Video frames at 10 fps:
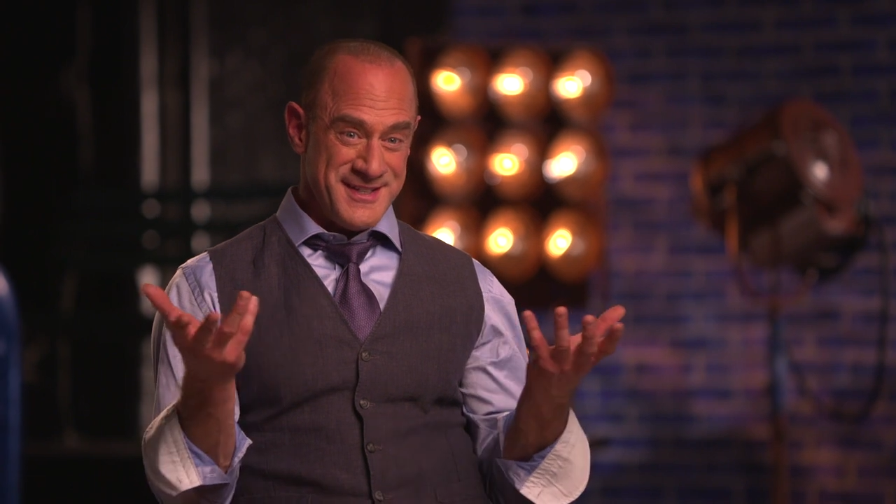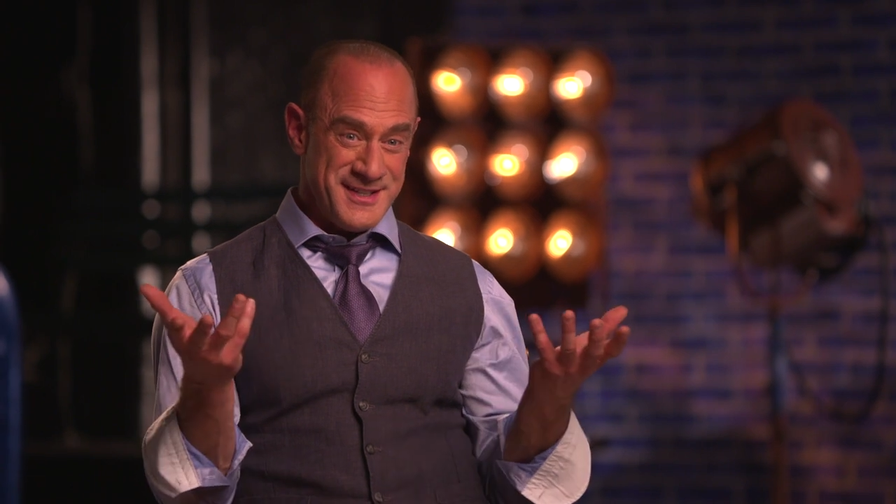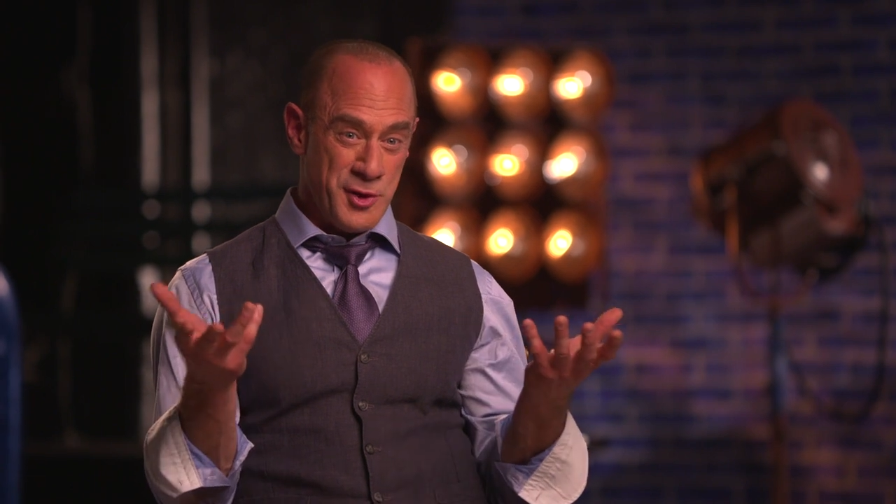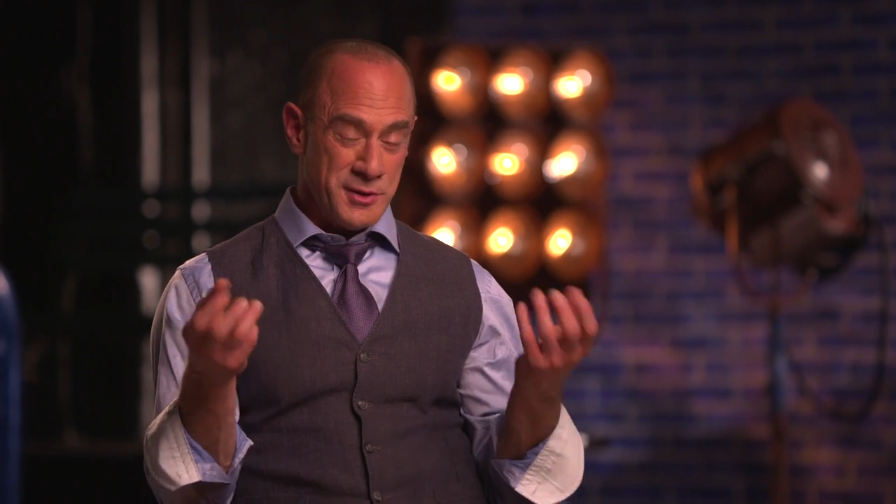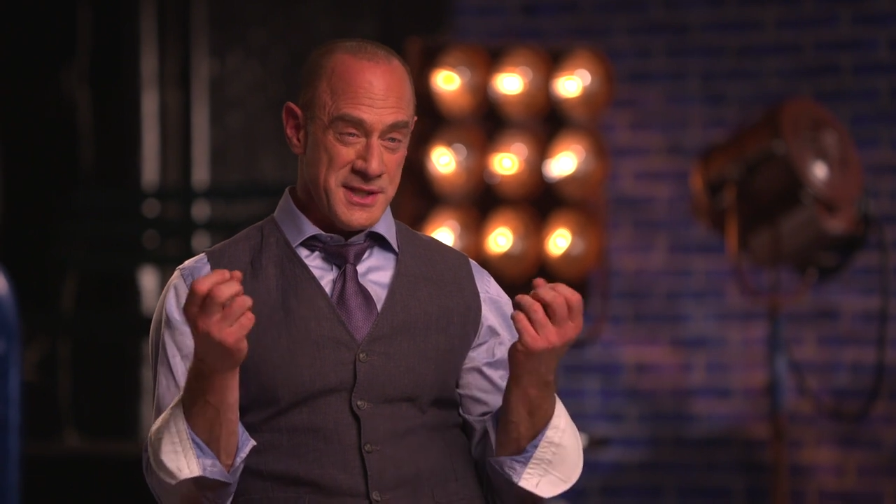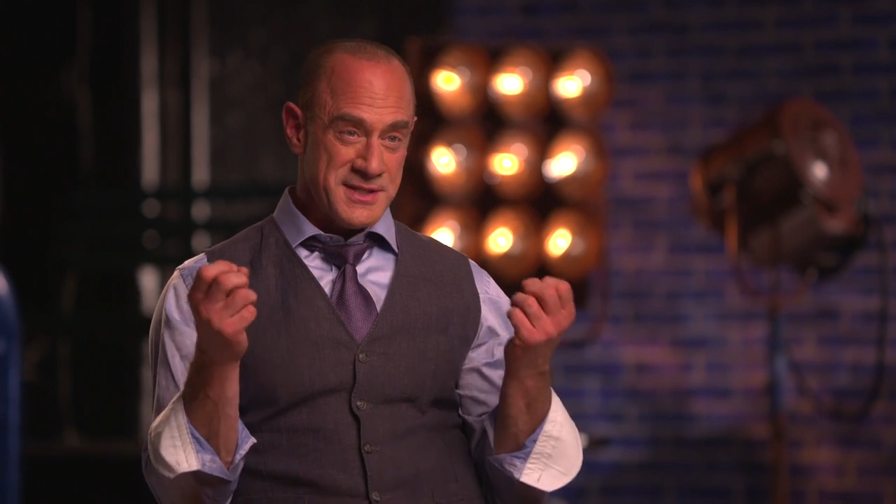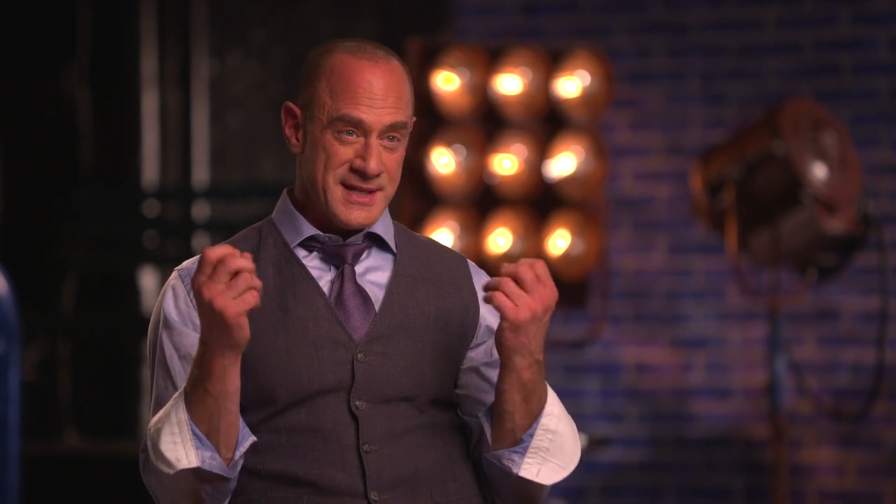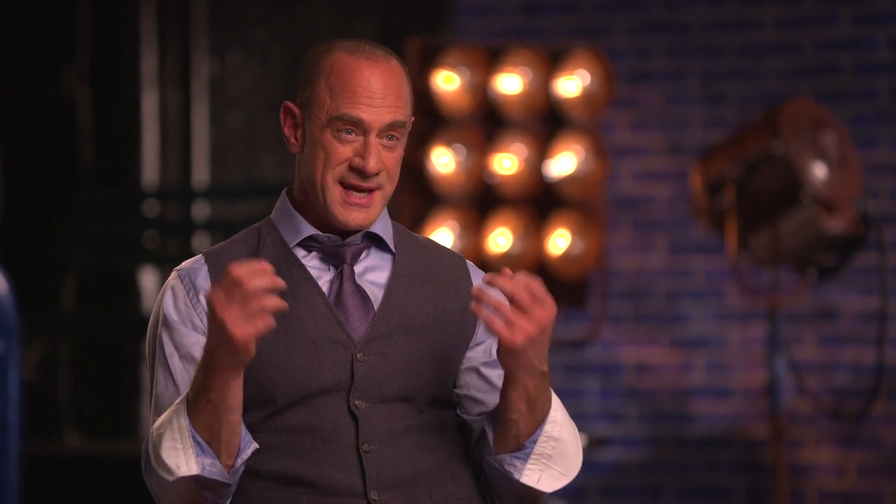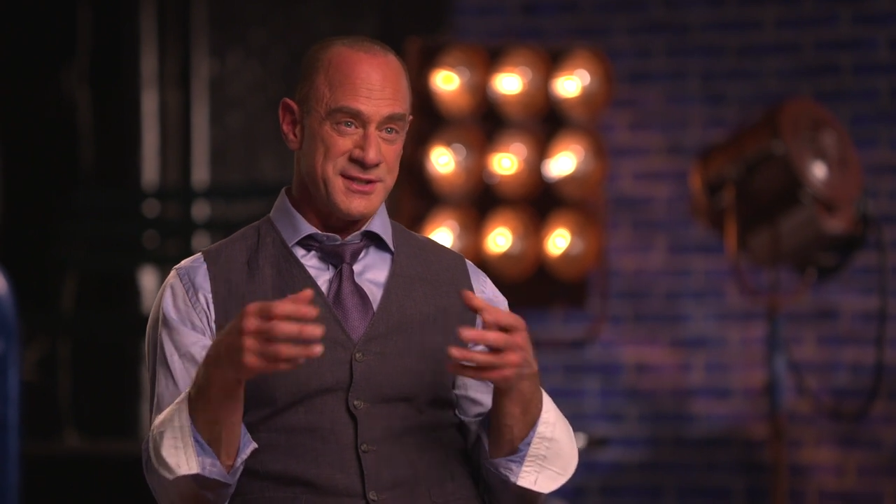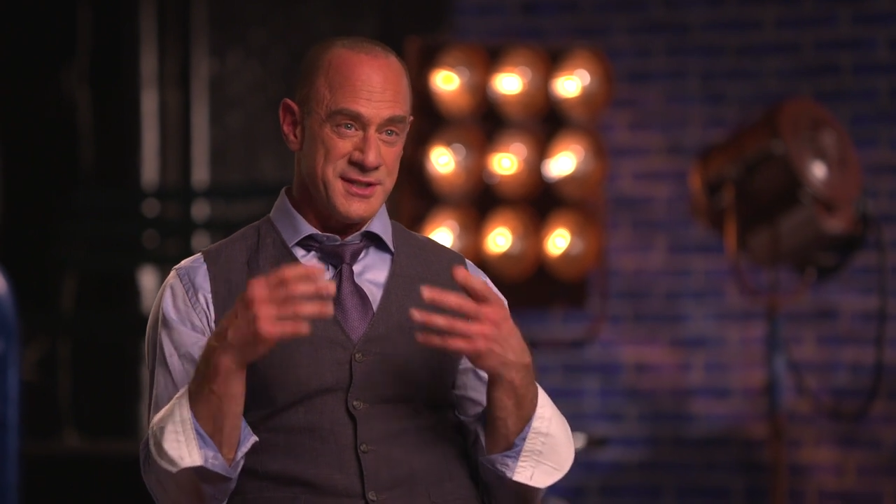you know, let's
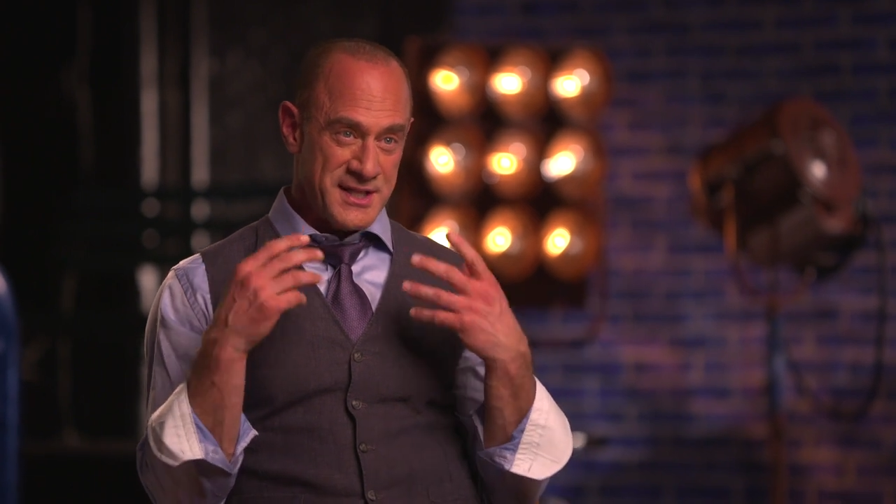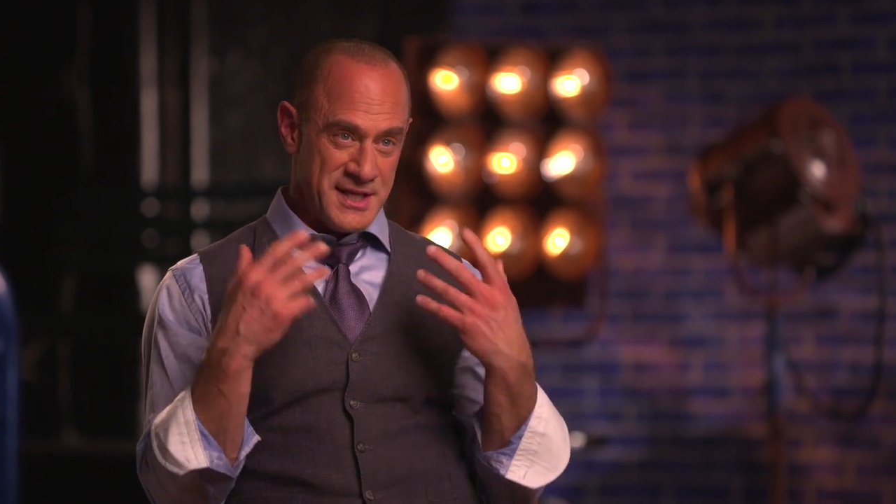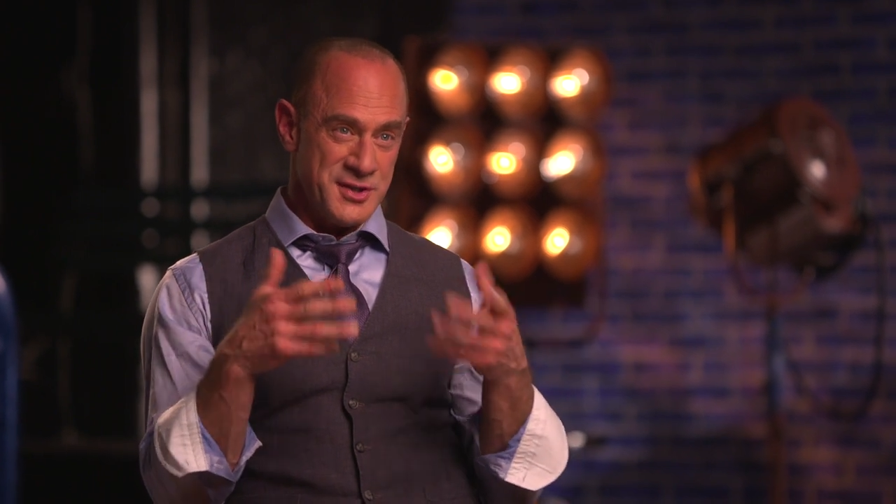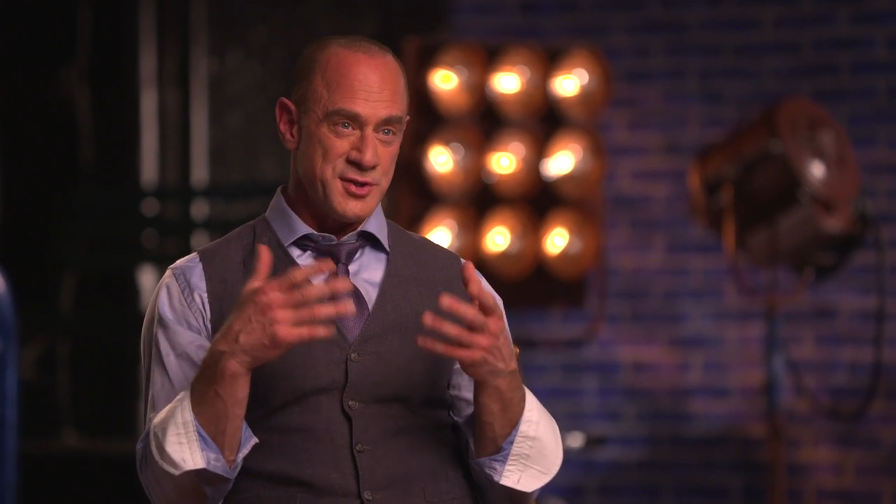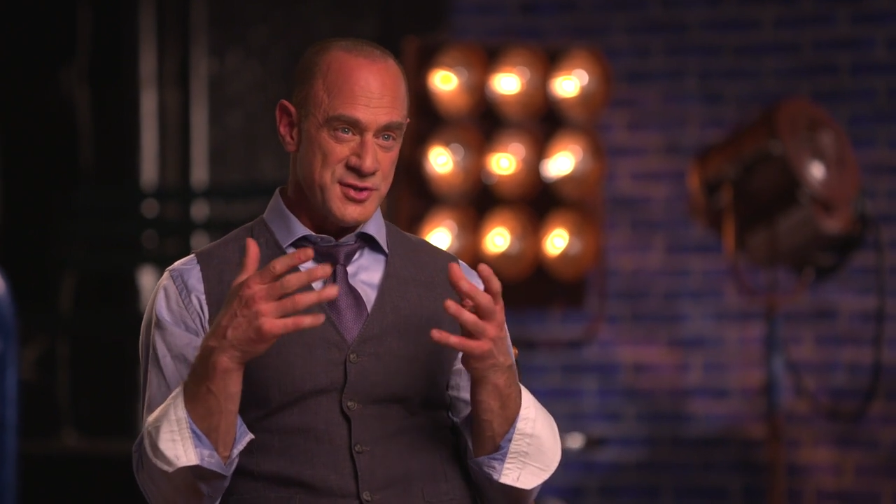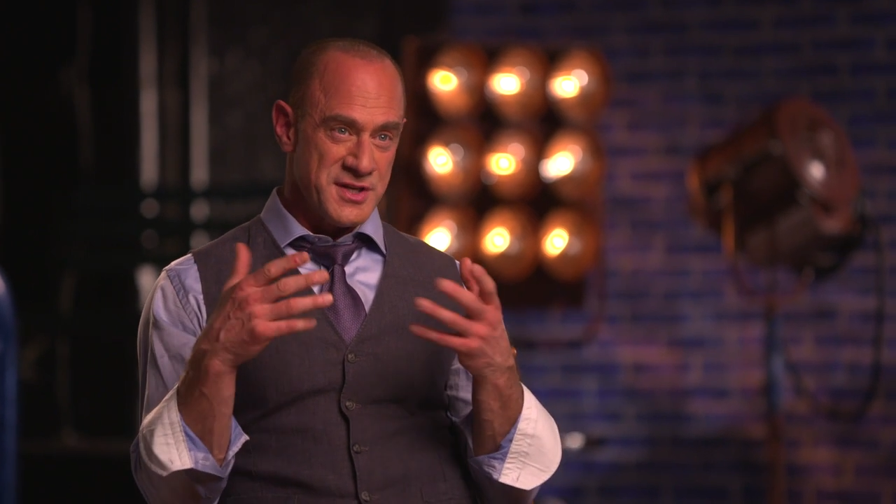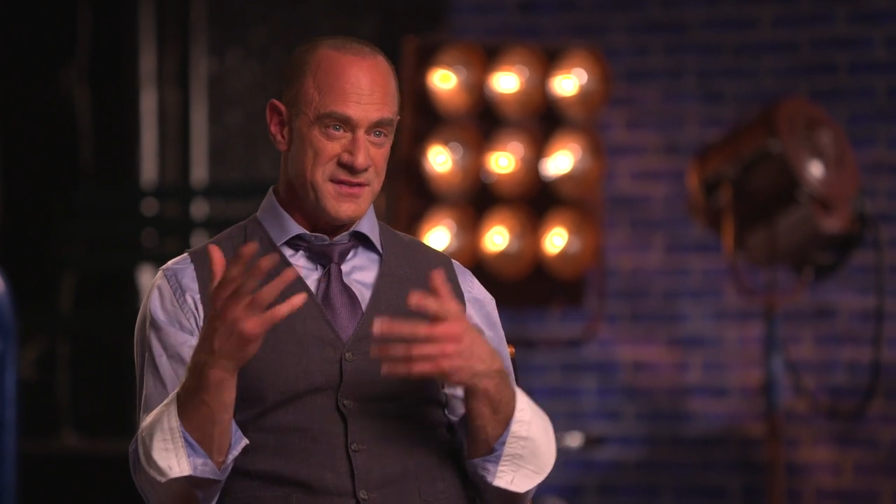get to the issues